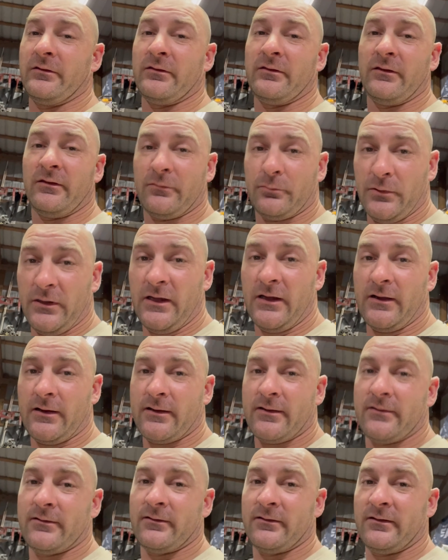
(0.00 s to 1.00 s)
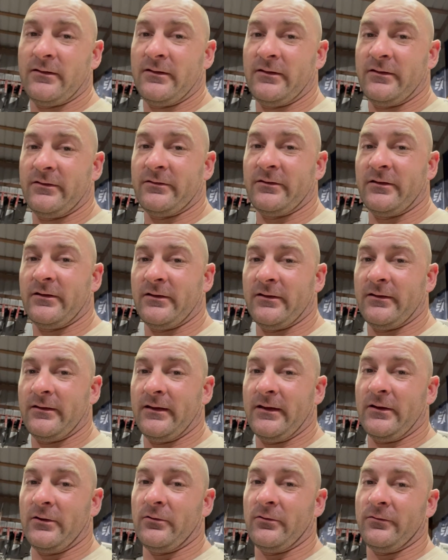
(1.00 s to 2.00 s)
this block is
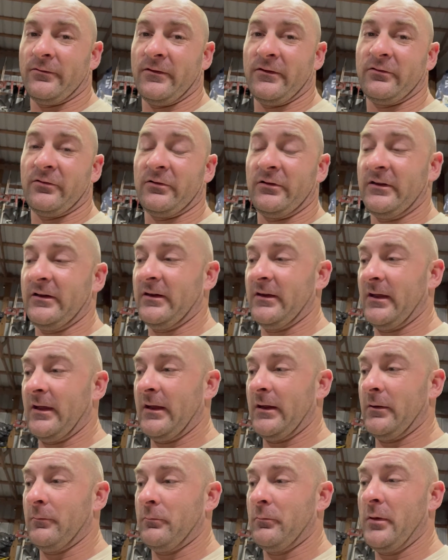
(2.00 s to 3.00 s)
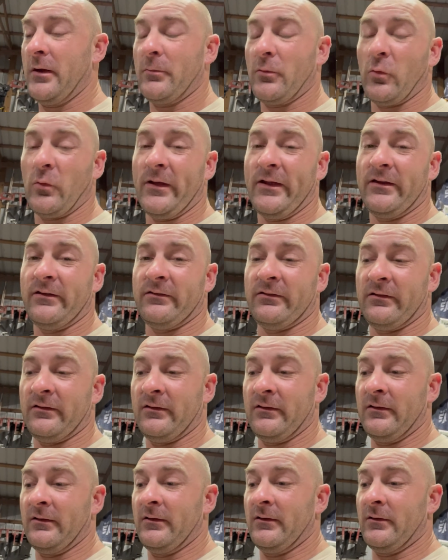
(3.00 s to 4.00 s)
now officially a paperweight
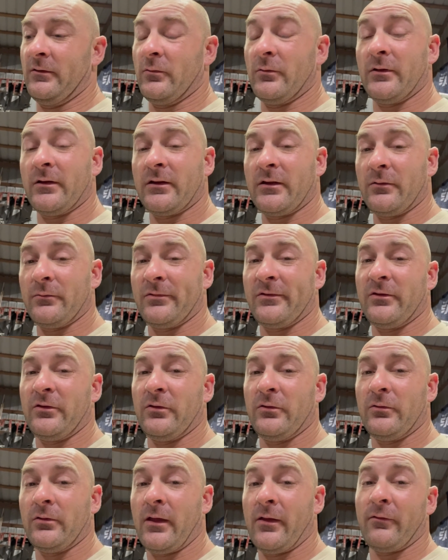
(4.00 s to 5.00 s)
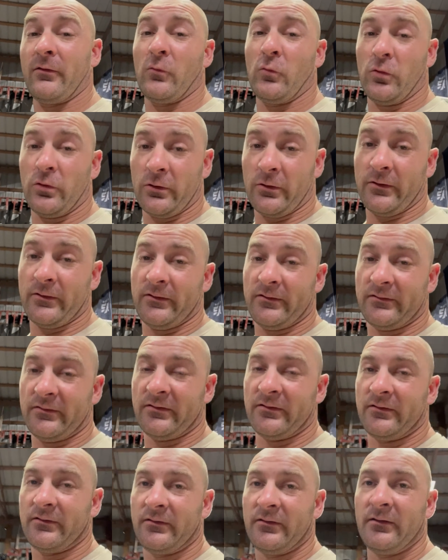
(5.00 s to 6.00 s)
when it comes to having water in it.
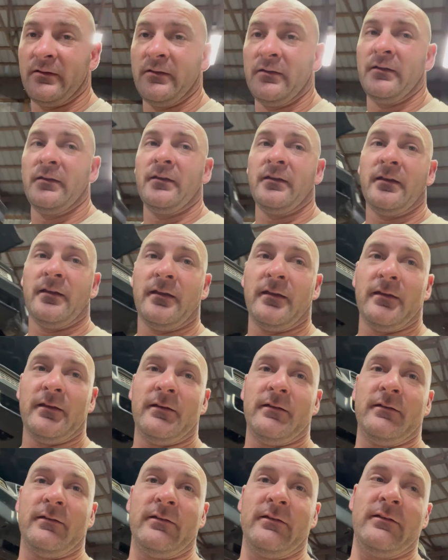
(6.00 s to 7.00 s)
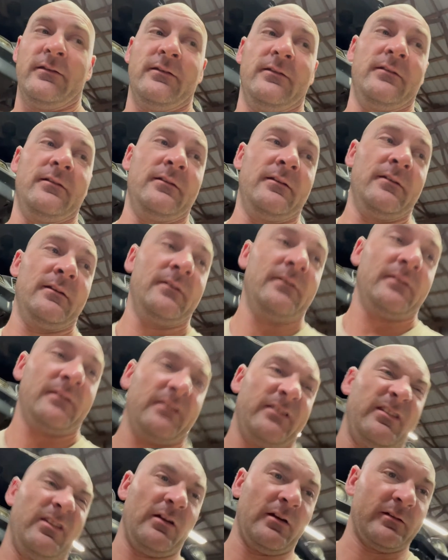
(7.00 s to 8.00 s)
And it
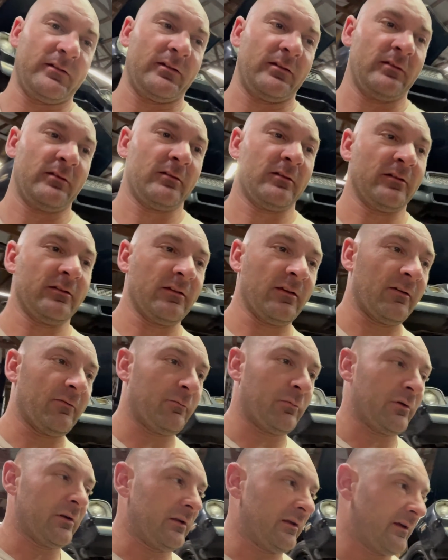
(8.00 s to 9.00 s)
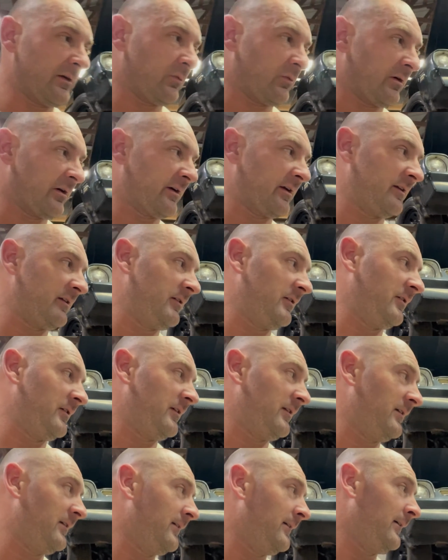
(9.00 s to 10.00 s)
sucks, because I've put a lot of work into it,
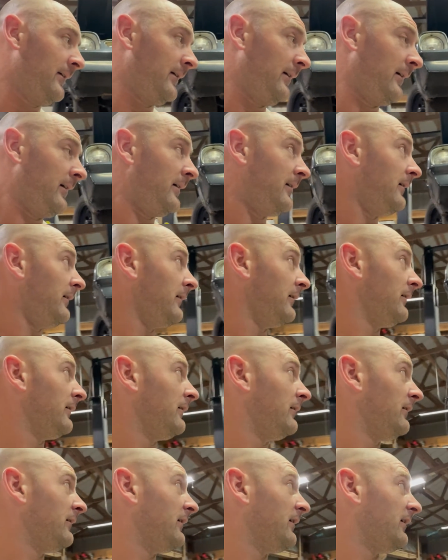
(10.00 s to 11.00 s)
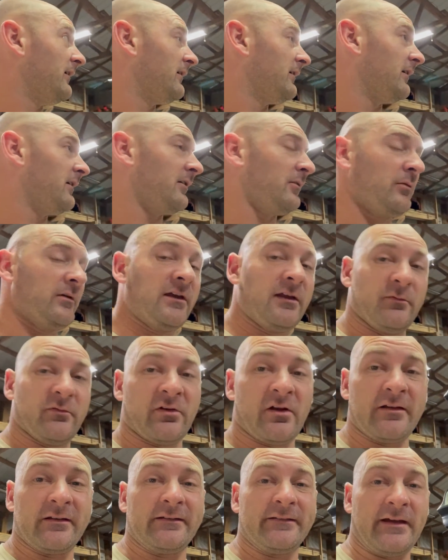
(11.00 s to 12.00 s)
and we keep
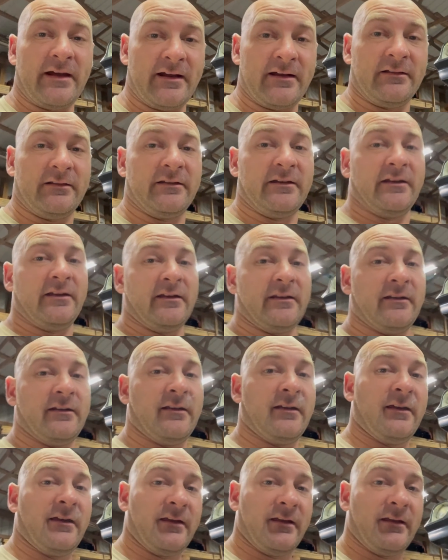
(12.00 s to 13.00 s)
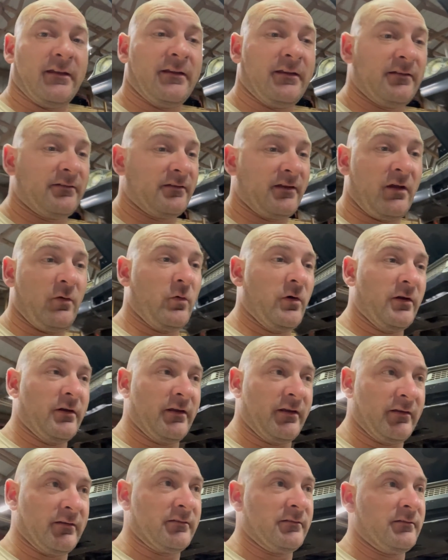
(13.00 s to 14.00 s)
trying to dial it in, and it's not working.